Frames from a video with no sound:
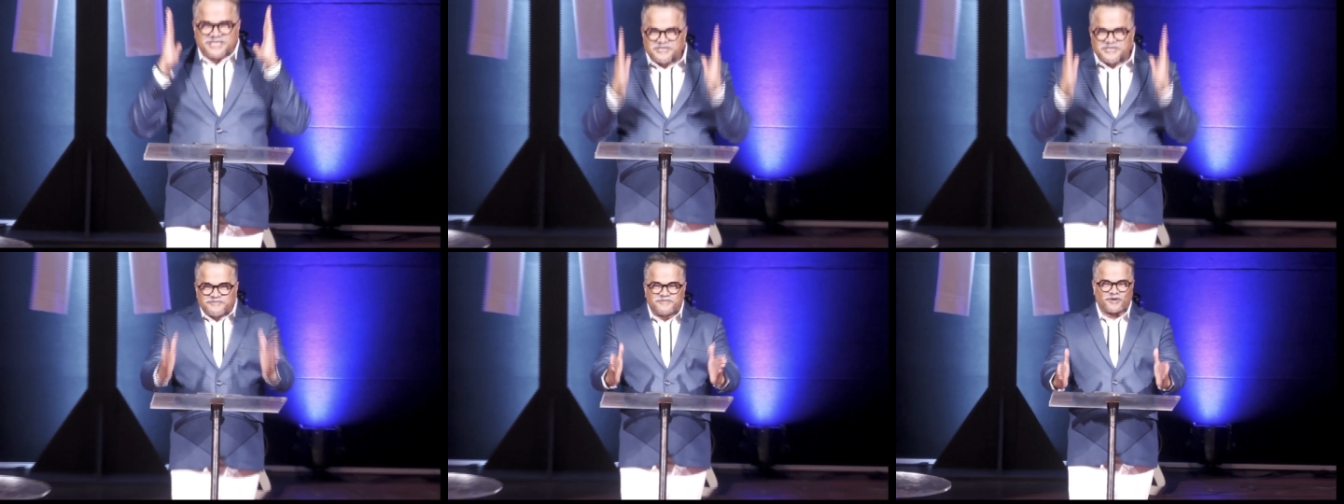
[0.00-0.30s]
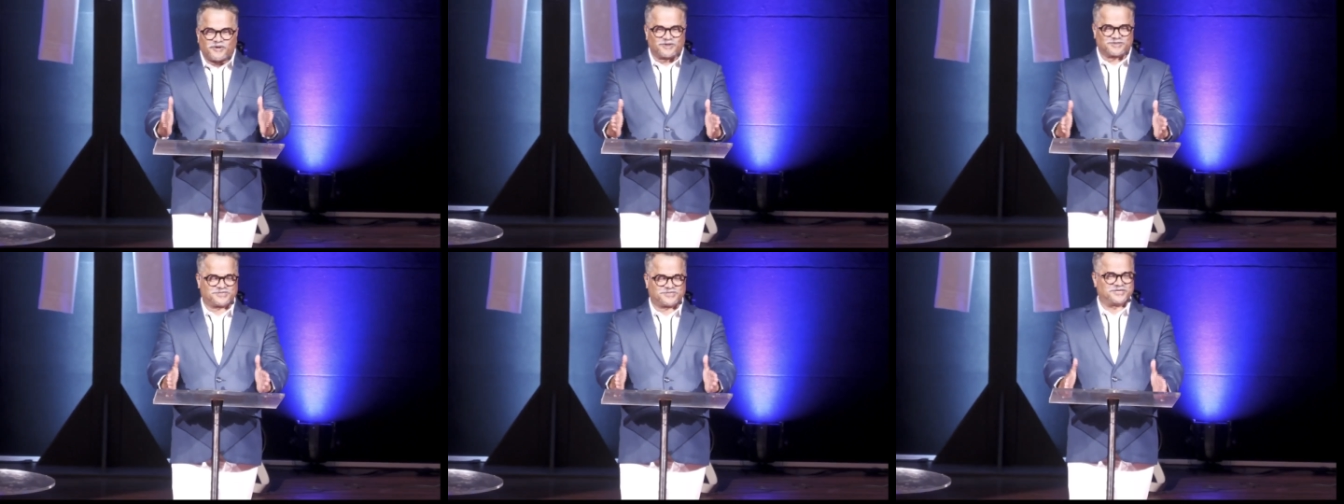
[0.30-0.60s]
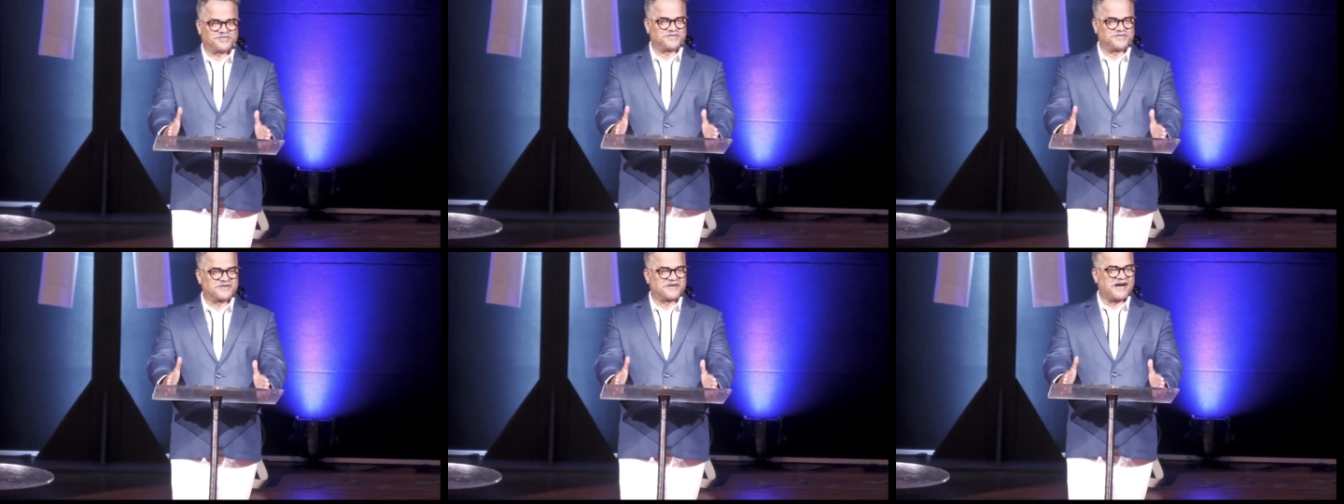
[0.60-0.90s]

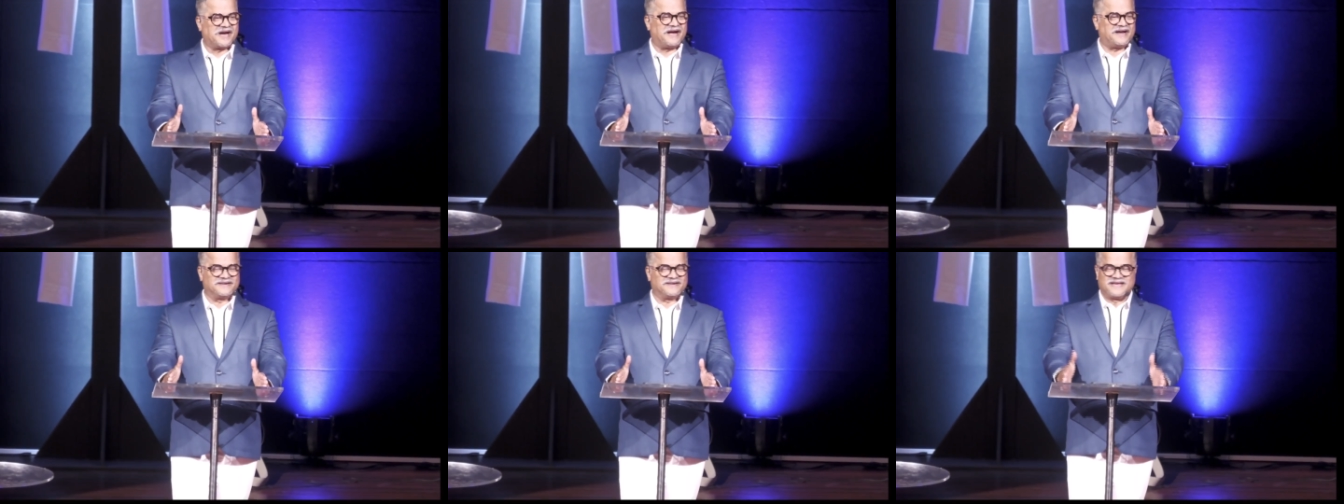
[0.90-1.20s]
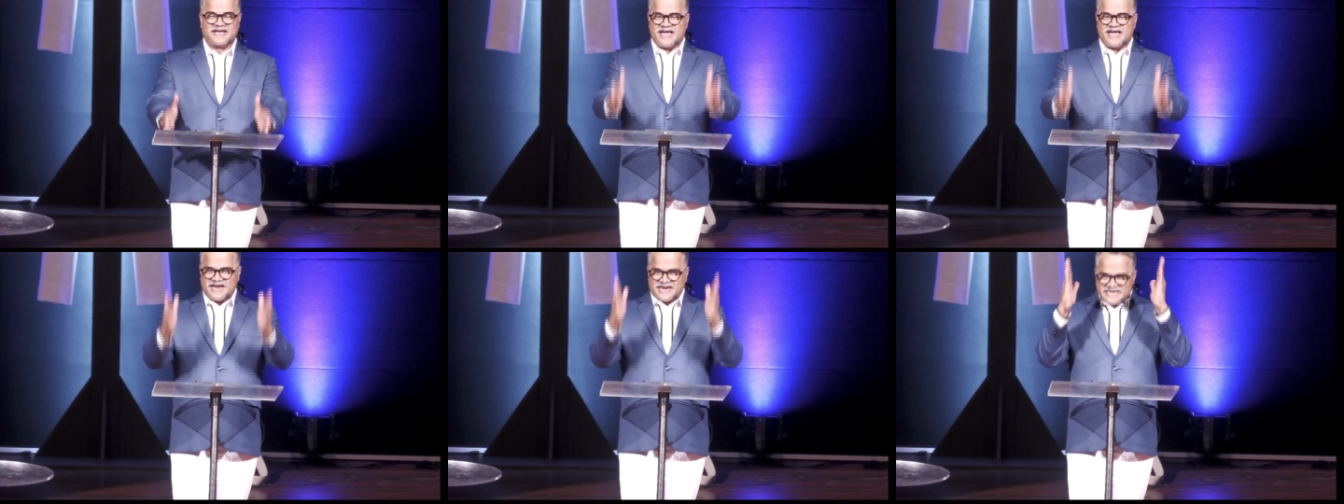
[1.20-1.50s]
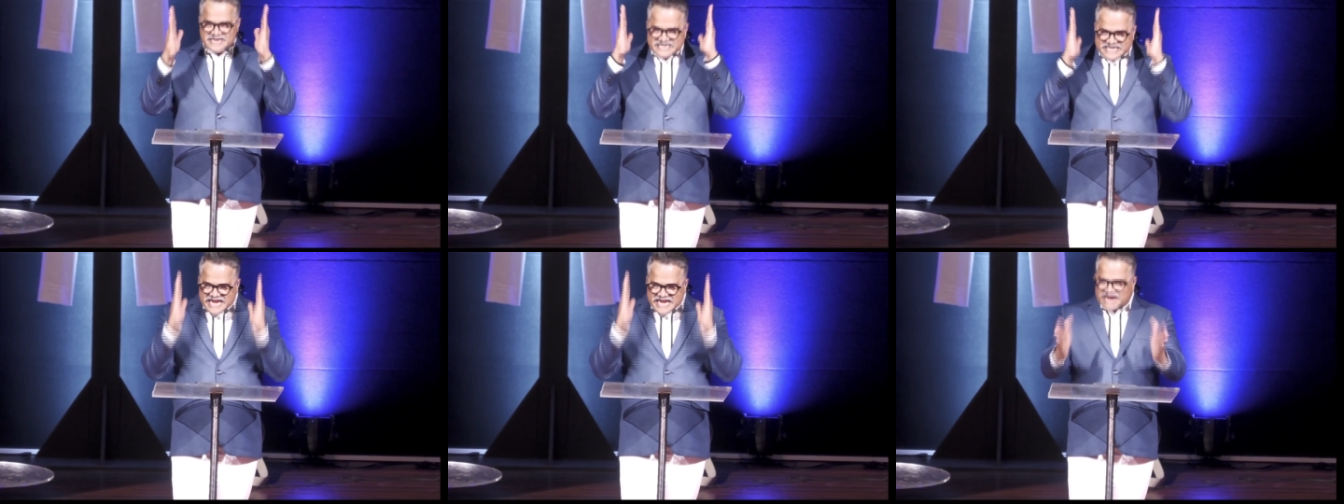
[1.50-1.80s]
devoted to God.
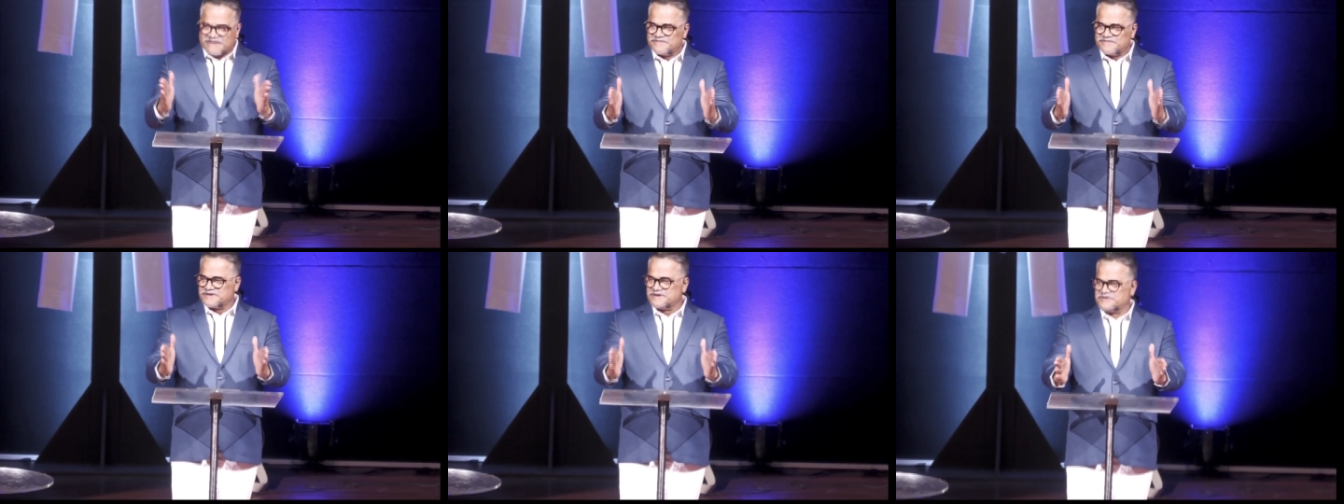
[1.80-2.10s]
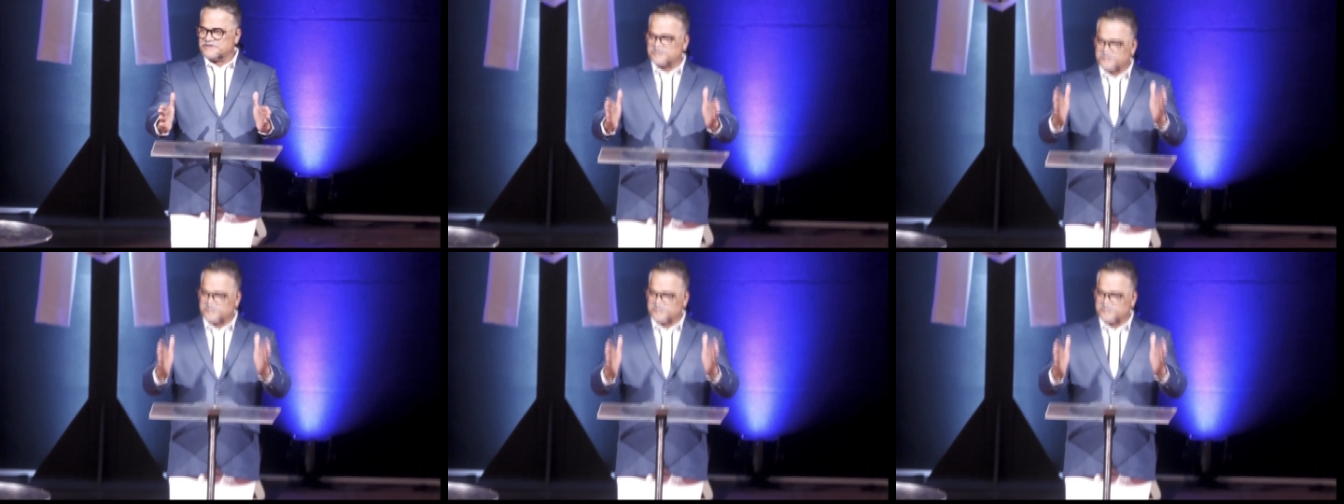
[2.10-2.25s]
David